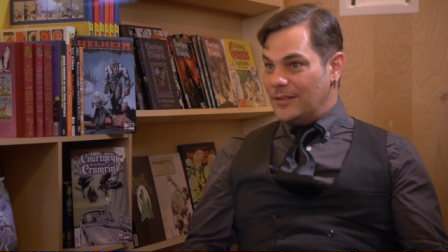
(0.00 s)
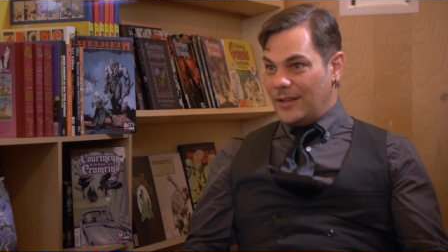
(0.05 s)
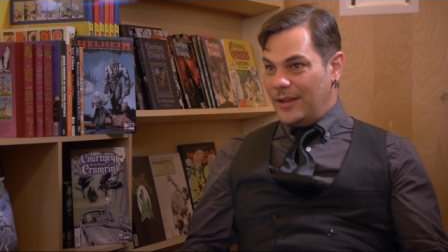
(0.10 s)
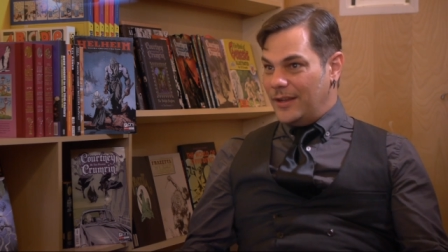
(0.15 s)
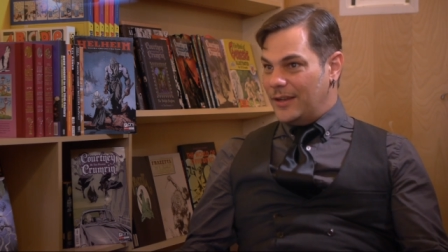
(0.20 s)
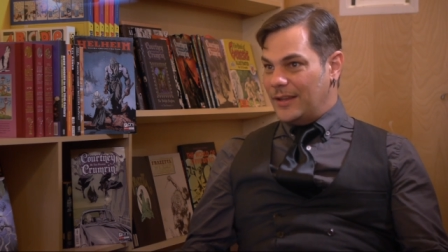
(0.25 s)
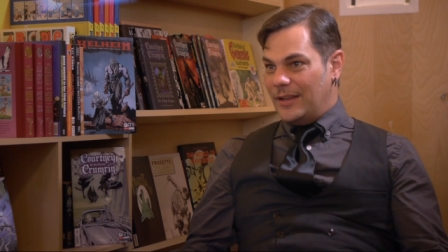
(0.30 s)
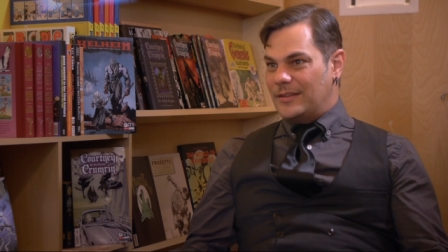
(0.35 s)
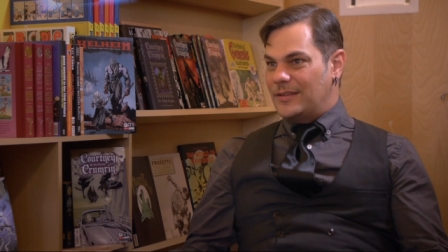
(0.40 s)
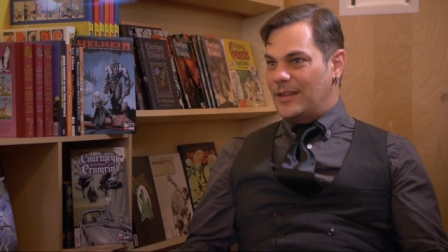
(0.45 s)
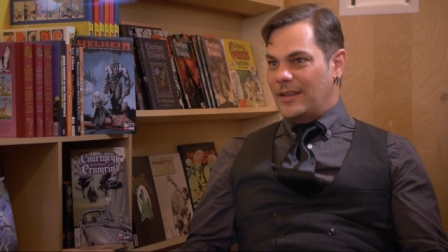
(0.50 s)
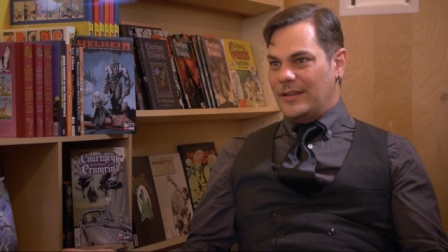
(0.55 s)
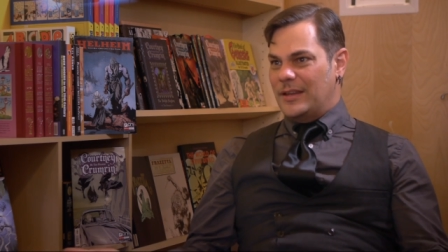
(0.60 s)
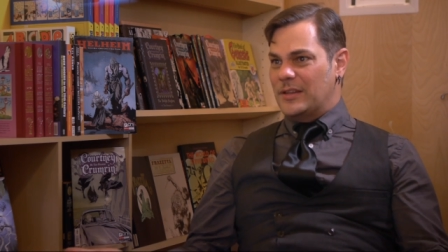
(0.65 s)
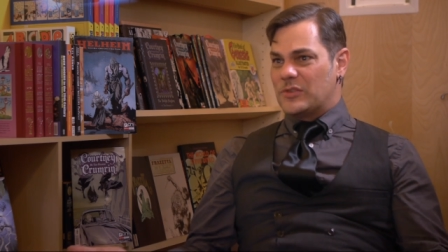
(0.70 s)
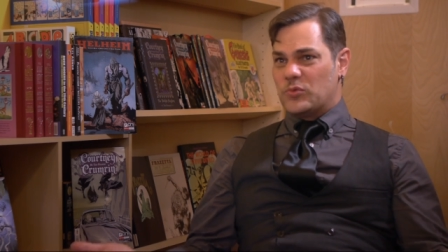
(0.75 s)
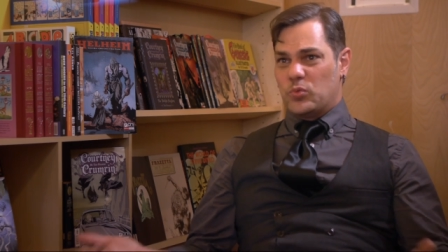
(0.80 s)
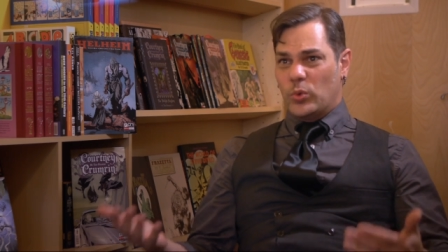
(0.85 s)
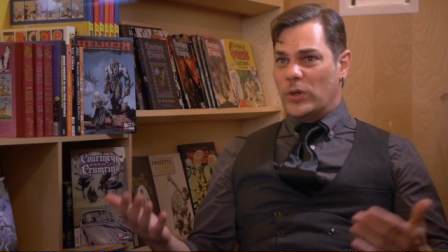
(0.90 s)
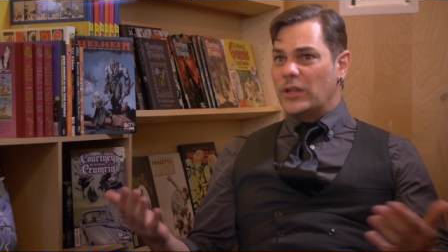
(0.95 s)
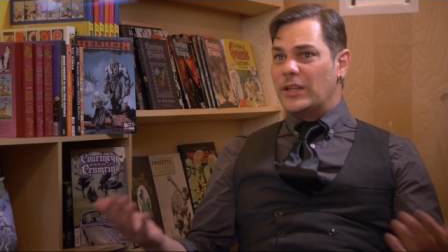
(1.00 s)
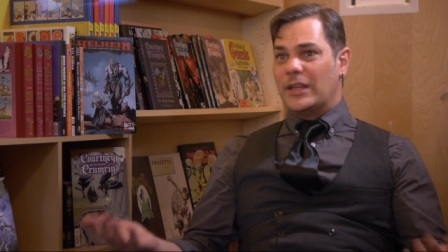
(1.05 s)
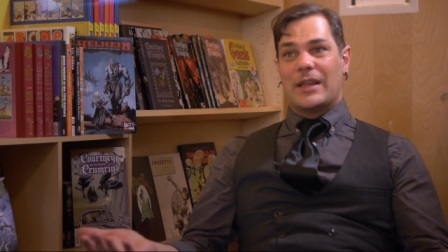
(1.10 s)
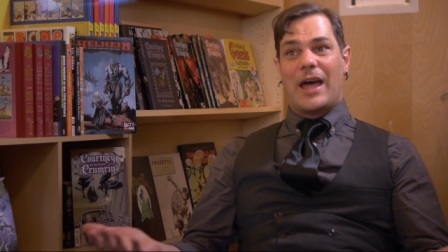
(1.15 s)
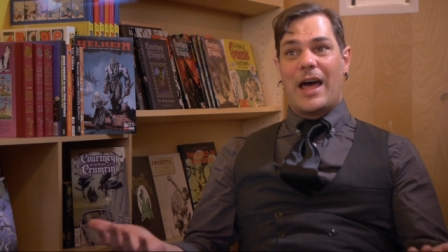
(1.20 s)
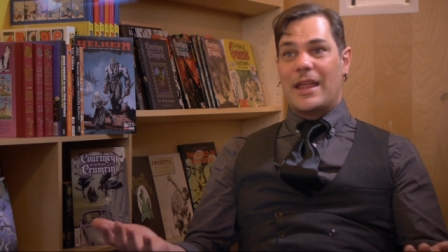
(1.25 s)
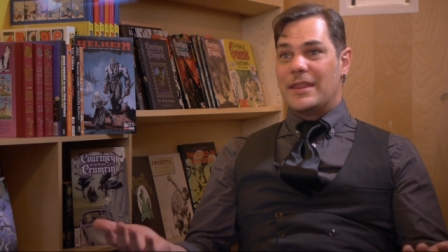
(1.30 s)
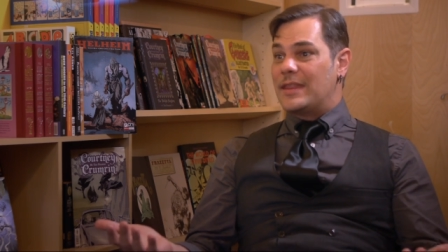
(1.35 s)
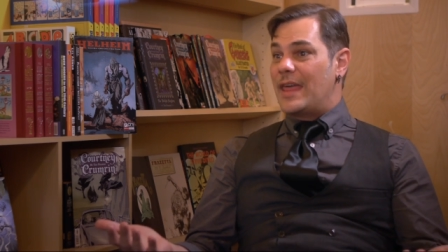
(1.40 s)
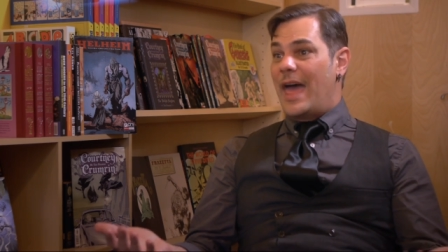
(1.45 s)
Like it's really
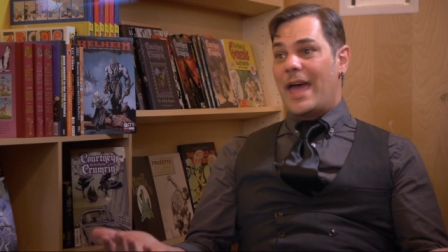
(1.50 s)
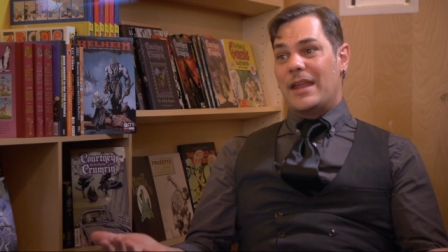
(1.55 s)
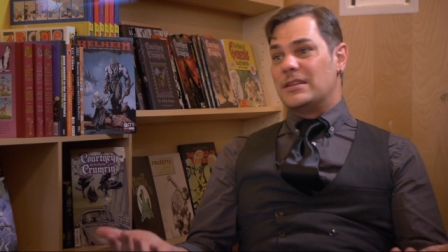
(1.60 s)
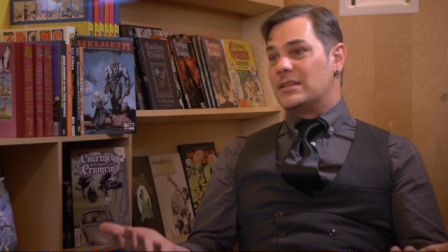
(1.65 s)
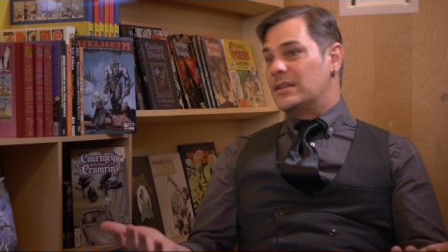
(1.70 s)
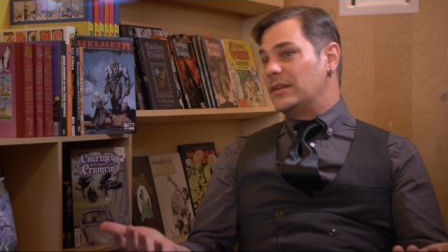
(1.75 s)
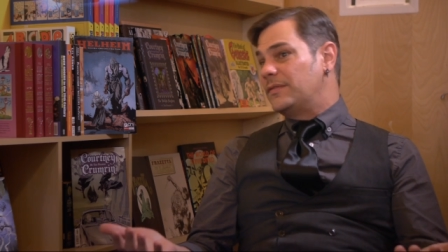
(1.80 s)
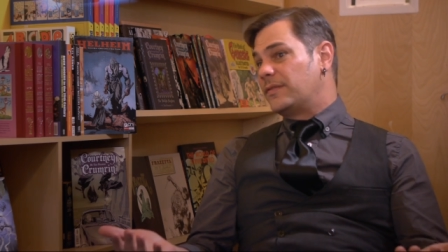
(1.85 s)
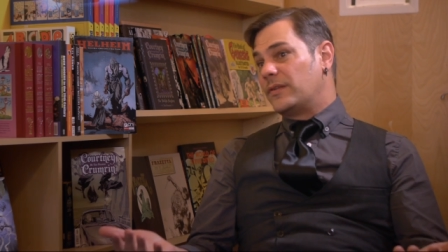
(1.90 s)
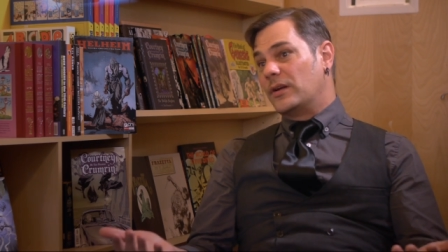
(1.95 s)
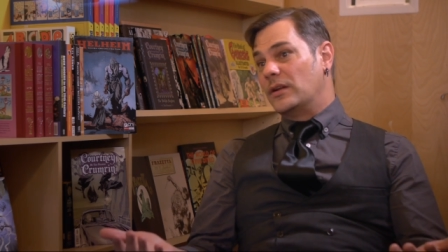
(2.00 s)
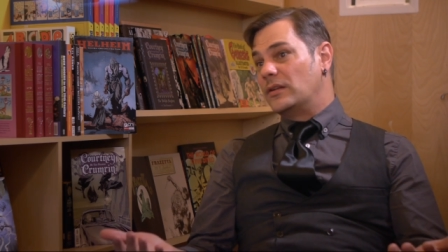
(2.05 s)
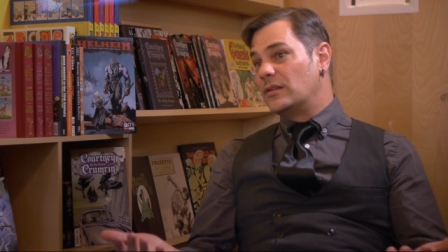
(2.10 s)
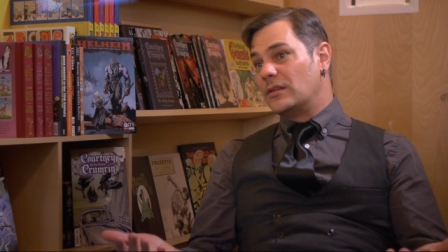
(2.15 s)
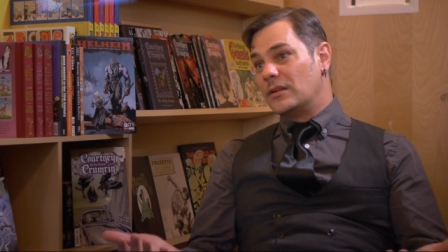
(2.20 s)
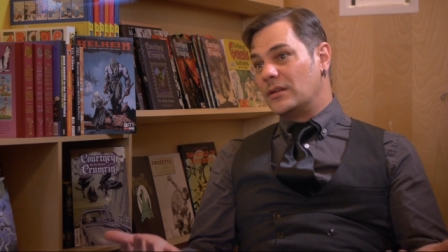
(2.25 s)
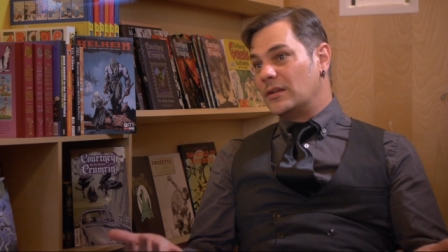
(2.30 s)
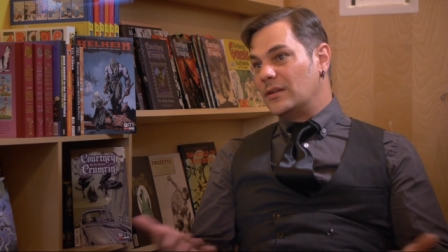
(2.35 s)
not that different.